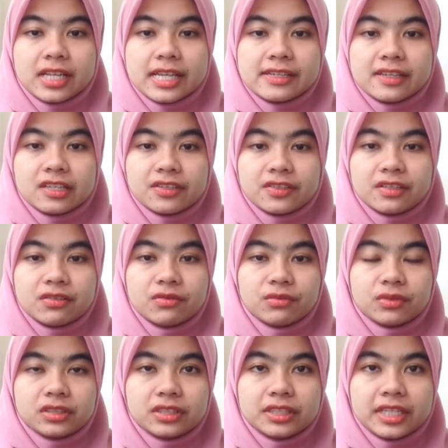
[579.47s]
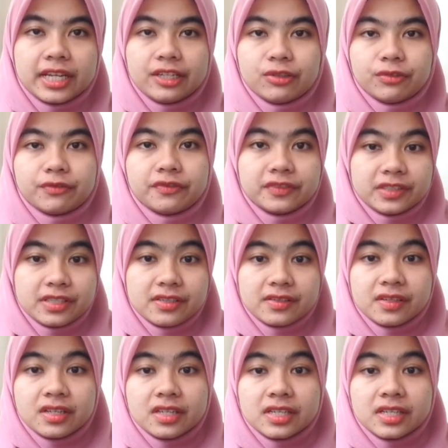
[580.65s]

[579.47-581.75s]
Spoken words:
essential were diluted first